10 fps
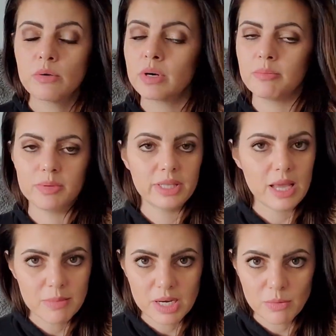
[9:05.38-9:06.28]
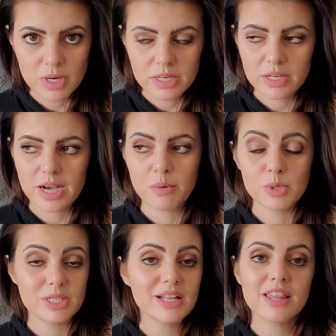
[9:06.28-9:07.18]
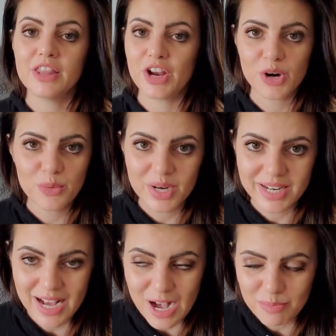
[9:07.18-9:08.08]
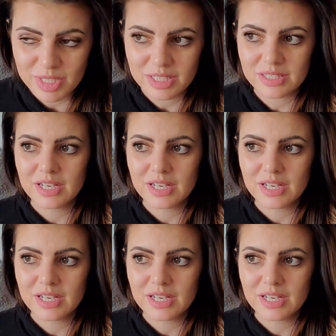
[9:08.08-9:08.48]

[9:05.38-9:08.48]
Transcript: don't want to blame anyone. I was not there when it happened,